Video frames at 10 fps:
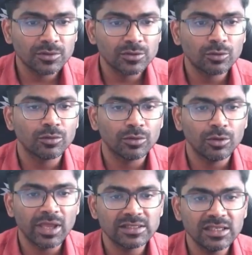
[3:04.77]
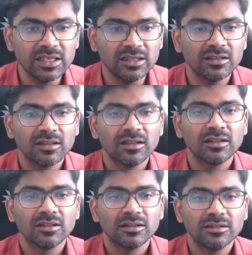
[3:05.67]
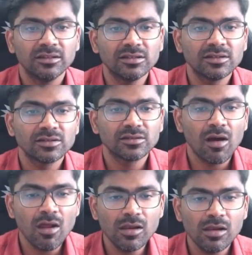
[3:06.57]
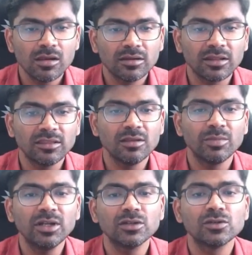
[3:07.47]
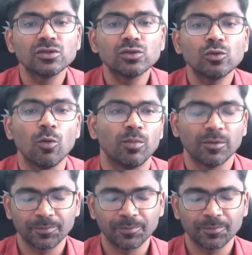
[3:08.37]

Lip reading: So you can see this is all nothing but soap.